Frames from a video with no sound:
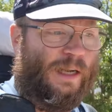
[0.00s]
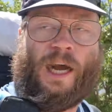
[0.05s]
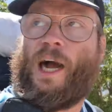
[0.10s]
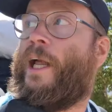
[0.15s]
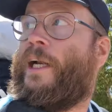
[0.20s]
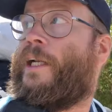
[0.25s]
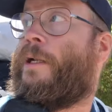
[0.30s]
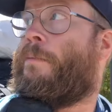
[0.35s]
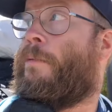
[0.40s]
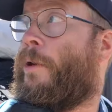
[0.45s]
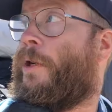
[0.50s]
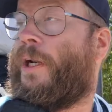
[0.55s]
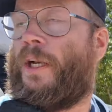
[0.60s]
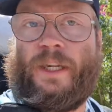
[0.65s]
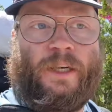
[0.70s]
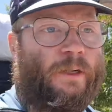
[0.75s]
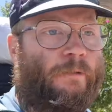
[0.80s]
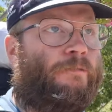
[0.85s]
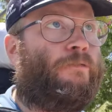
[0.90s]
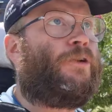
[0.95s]
I did put it
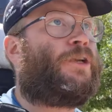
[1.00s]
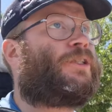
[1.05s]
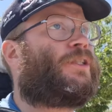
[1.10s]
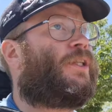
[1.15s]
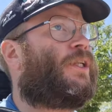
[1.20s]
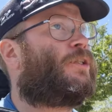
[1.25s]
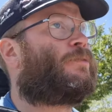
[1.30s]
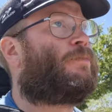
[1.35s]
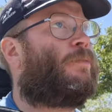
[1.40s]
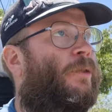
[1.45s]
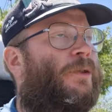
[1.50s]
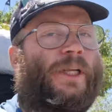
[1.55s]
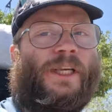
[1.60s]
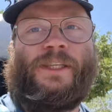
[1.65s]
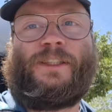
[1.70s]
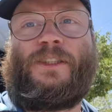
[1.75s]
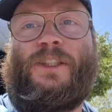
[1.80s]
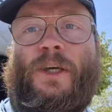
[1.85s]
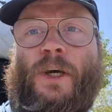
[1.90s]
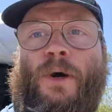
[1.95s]
in the freezer this
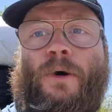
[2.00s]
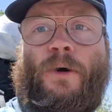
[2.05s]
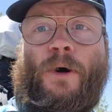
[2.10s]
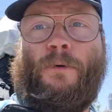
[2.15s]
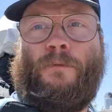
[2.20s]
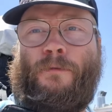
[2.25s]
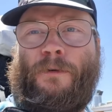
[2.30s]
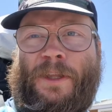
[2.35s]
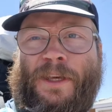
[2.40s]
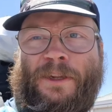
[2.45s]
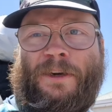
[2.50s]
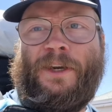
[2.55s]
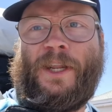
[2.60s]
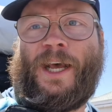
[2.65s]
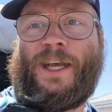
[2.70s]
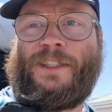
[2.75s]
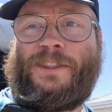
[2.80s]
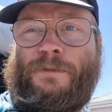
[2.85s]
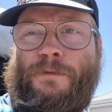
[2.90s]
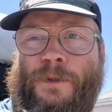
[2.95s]
morning, so hopefully it'll
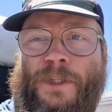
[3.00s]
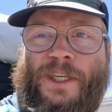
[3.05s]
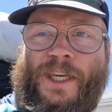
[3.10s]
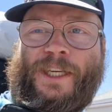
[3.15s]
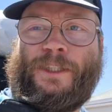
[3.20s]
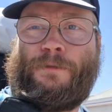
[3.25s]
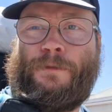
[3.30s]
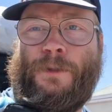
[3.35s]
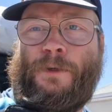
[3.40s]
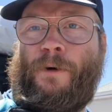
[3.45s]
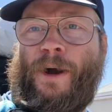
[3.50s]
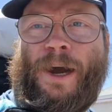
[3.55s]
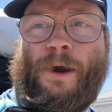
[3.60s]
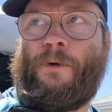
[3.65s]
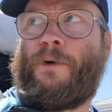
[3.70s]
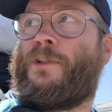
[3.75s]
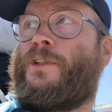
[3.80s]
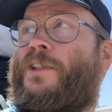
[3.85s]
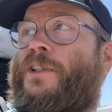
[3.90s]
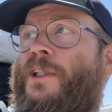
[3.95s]
last for the next few
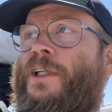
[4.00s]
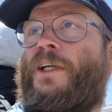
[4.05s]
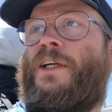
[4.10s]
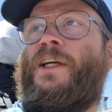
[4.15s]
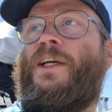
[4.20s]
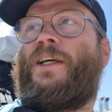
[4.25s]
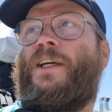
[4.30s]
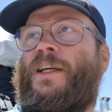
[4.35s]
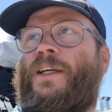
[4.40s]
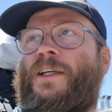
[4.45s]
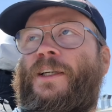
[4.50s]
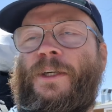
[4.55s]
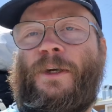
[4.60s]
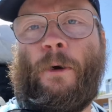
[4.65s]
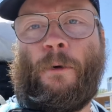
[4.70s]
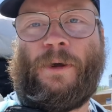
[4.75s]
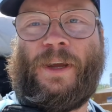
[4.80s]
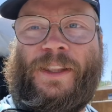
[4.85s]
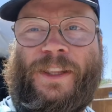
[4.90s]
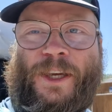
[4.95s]
hours,
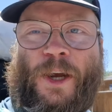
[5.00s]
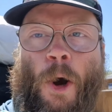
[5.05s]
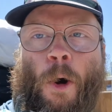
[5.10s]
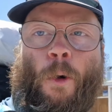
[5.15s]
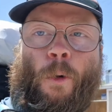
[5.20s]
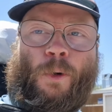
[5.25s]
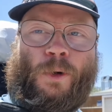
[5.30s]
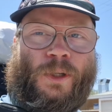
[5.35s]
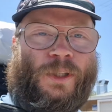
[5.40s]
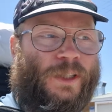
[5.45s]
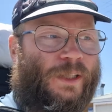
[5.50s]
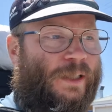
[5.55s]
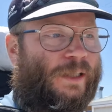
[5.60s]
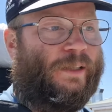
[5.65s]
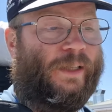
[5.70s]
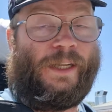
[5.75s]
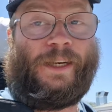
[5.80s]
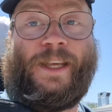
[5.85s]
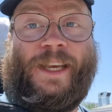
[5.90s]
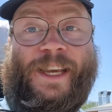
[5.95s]
going in the cold,
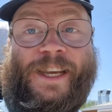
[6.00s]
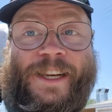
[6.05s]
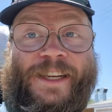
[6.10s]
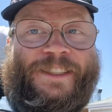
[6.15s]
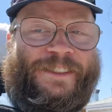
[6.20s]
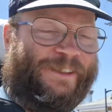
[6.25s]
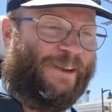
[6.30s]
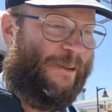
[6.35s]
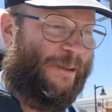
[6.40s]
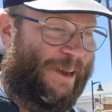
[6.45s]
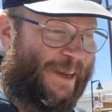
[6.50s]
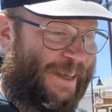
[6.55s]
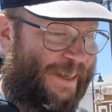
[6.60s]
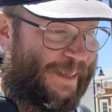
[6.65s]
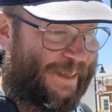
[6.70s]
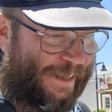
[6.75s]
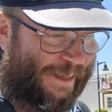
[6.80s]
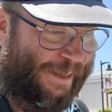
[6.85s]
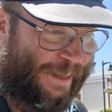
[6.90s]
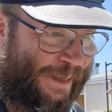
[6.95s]
in the heat, sorry.
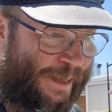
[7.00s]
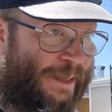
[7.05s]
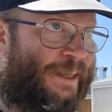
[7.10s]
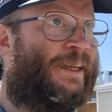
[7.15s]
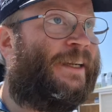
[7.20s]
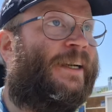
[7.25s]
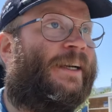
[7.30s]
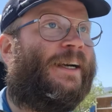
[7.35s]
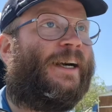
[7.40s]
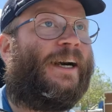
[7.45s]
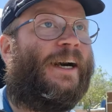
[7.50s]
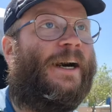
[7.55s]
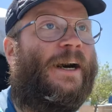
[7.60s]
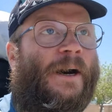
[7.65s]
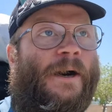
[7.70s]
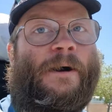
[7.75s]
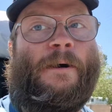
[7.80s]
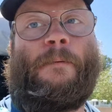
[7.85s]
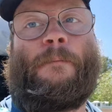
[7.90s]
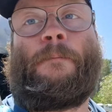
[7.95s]

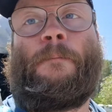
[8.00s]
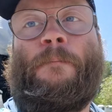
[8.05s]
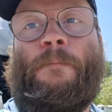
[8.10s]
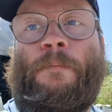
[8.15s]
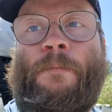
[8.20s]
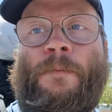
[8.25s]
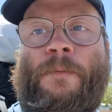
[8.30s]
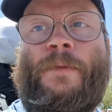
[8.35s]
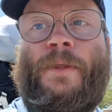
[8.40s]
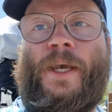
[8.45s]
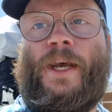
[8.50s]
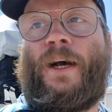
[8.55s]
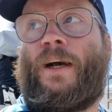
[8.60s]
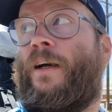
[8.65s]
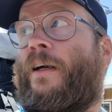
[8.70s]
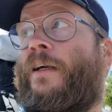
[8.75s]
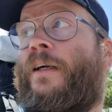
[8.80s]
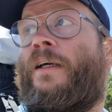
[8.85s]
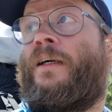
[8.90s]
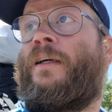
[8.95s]
Yeah,
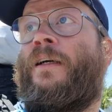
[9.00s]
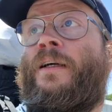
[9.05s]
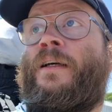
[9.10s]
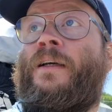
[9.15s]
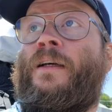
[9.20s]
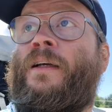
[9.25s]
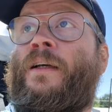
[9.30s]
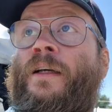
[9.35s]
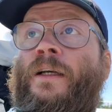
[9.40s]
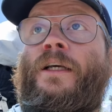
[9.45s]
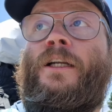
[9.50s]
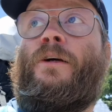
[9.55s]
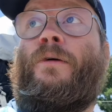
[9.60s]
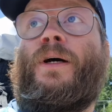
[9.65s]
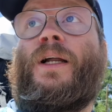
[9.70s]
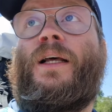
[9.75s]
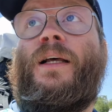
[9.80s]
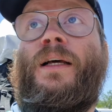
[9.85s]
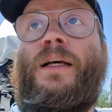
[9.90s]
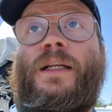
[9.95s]
you know
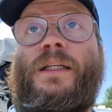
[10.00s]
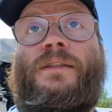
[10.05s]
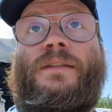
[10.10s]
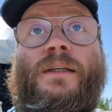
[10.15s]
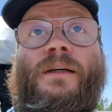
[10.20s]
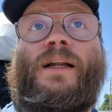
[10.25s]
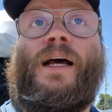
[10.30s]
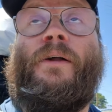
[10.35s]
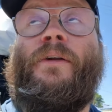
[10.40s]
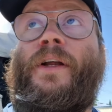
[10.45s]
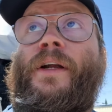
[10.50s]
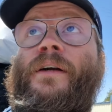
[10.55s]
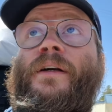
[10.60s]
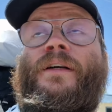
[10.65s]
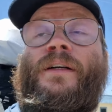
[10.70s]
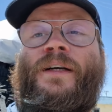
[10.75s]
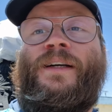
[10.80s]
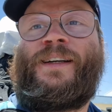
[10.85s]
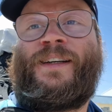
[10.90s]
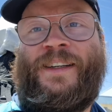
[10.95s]
what, let's go down
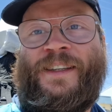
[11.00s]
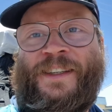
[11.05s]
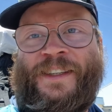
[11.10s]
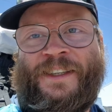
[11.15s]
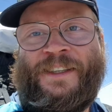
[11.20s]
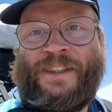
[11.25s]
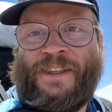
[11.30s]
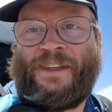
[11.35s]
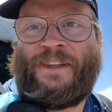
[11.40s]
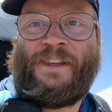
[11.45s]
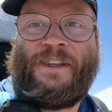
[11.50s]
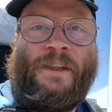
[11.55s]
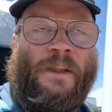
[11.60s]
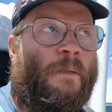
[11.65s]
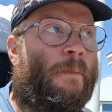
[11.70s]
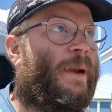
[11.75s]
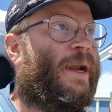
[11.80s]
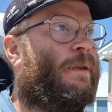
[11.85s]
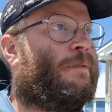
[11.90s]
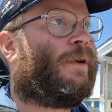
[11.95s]
here,
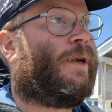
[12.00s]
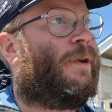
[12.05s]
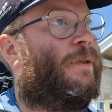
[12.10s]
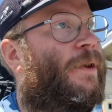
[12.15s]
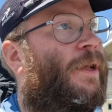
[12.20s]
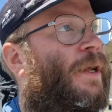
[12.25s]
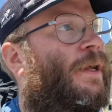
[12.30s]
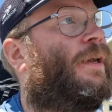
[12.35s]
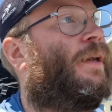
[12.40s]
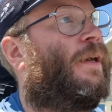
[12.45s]
main road.